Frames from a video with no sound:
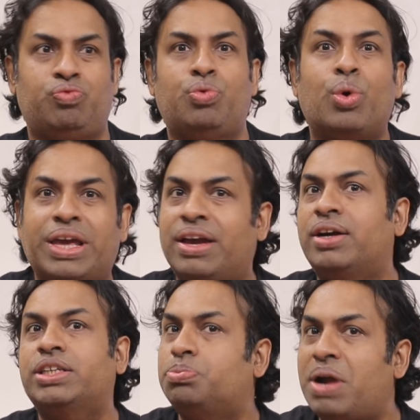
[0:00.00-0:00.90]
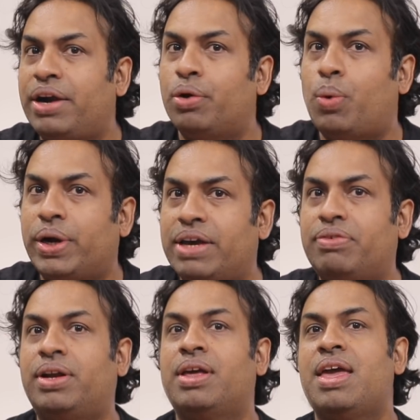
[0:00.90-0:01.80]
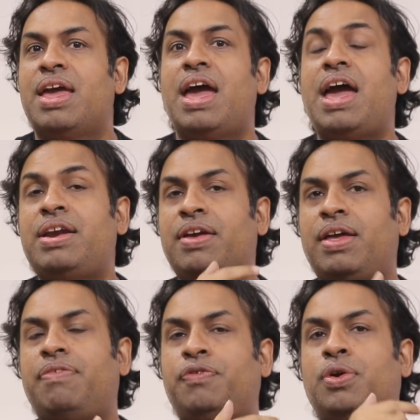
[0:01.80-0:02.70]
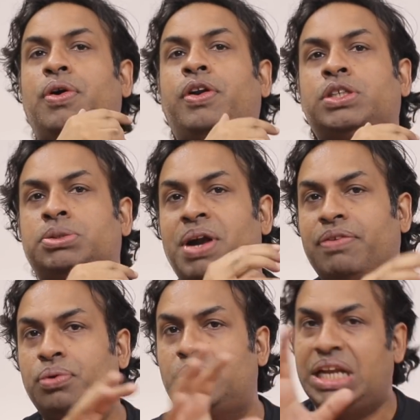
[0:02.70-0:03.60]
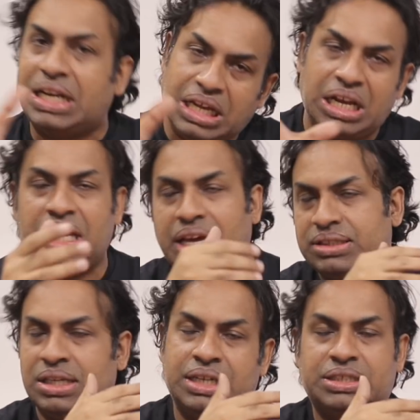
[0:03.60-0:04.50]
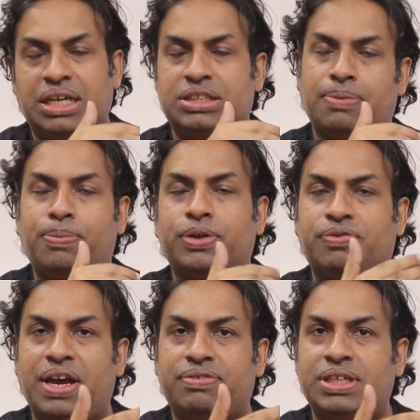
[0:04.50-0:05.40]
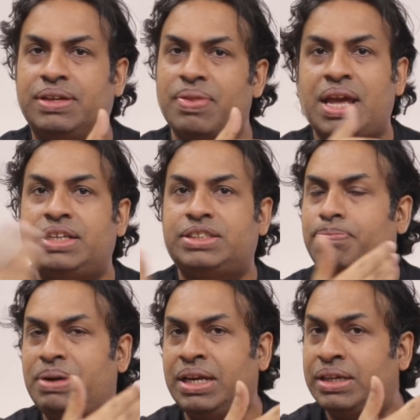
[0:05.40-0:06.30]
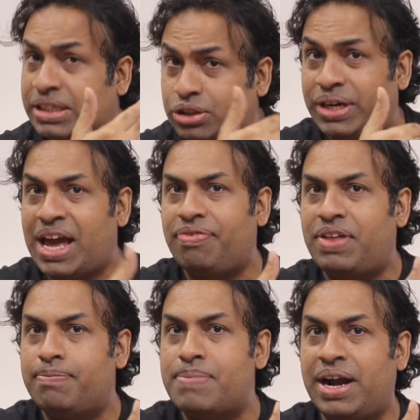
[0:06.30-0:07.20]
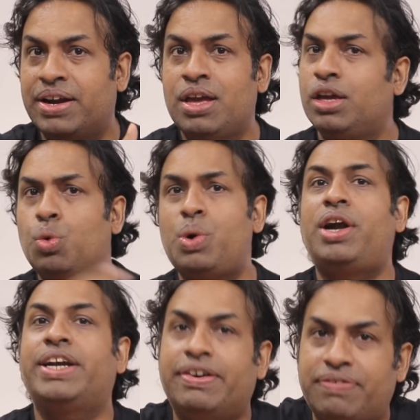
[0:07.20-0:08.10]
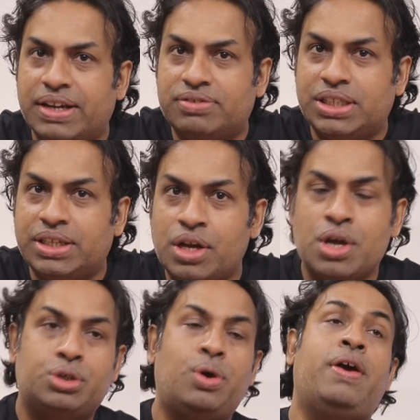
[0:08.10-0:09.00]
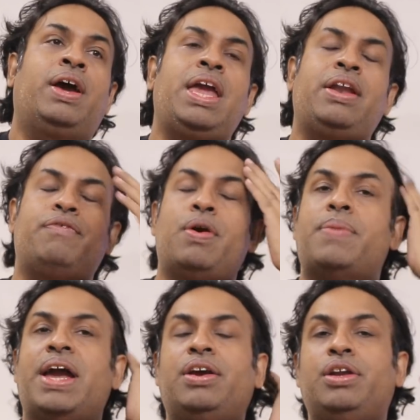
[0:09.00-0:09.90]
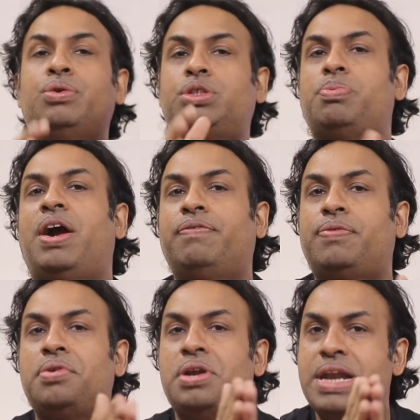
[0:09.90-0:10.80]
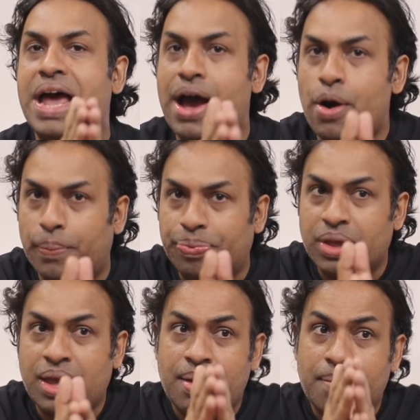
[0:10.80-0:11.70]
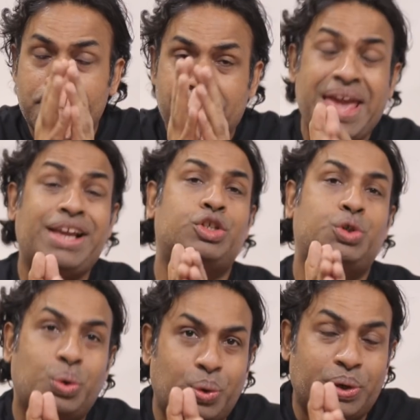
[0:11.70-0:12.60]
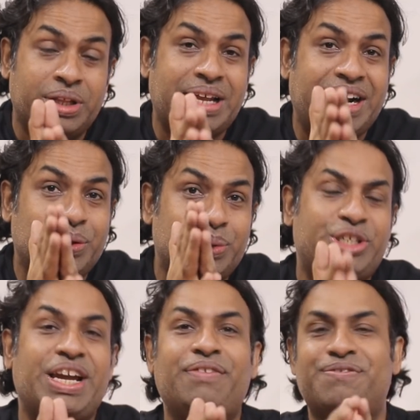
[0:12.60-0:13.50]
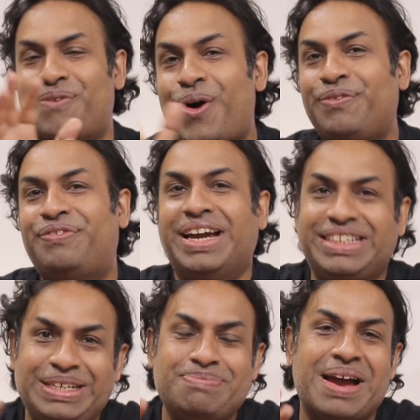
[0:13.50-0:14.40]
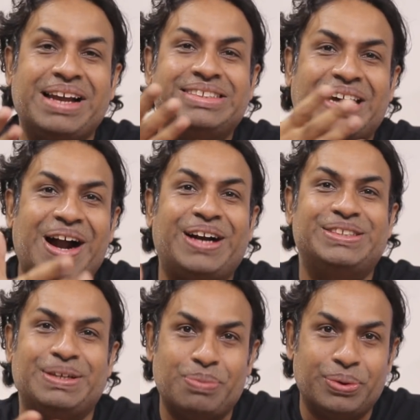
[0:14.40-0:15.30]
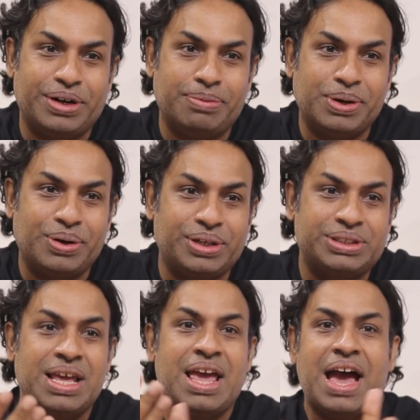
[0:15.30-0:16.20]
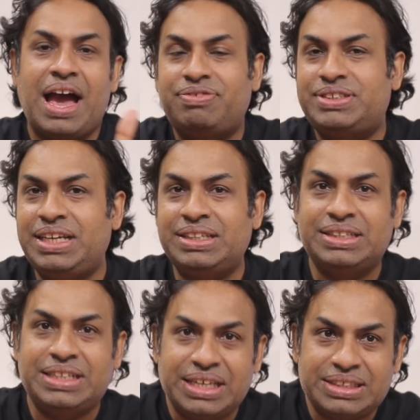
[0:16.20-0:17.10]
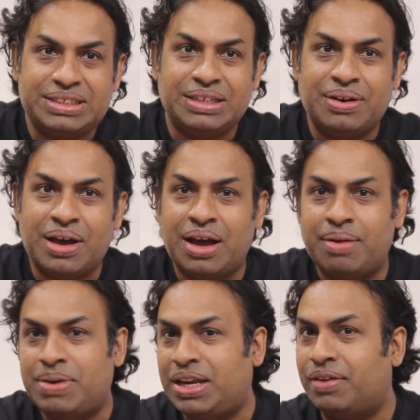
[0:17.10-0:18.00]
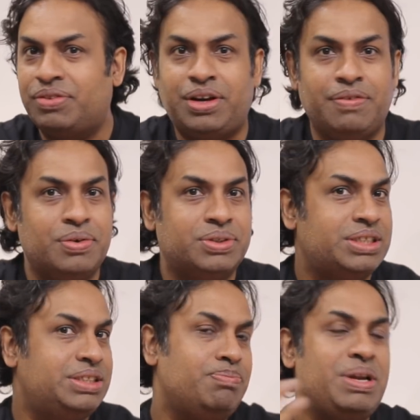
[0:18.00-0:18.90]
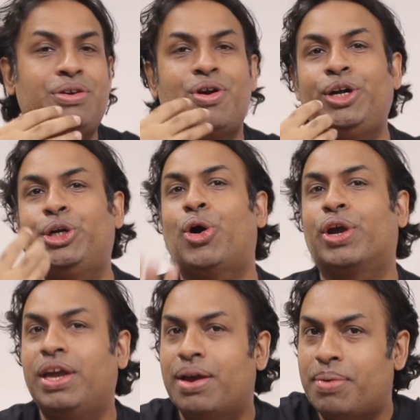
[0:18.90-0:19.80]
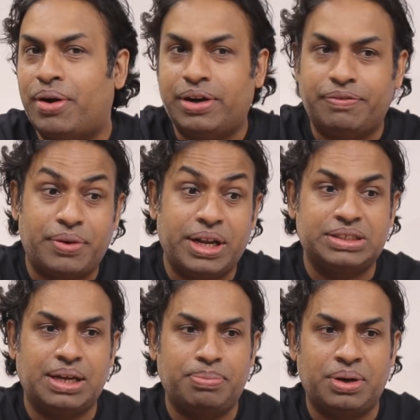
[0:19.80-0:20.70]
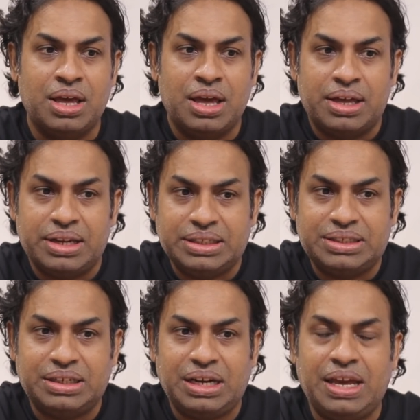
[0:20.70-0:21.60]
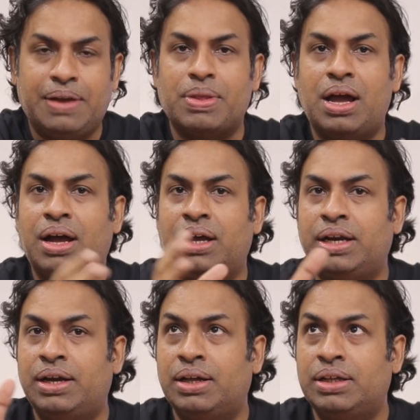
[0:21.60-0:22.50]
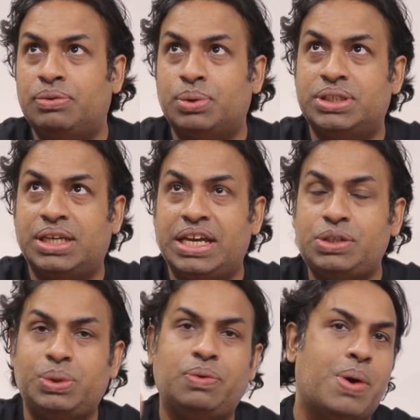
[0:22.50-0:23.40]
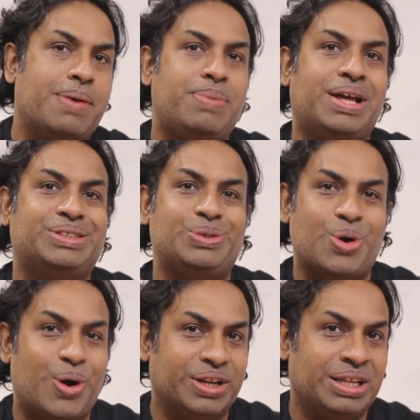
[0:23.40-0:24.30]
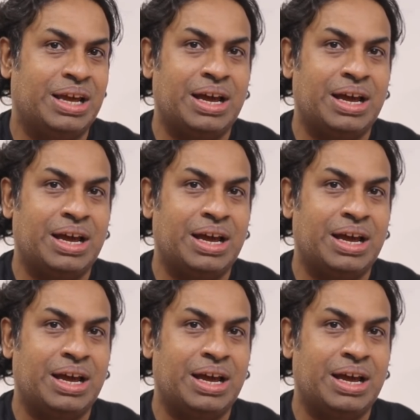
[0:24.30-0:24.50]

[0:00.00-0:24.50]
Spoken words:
4 gigahertz band or whatever, and if your smartphone technically, yes, let's say it supports 5G and simply does not have that band, you will not get 5G. So again, if you're buying a new smartphone now, make sure that you check what 5G bands are supported, because I've seen this, many of the reviews are simply not talking about it. For example, recently it was the case with the OnePlus Nord.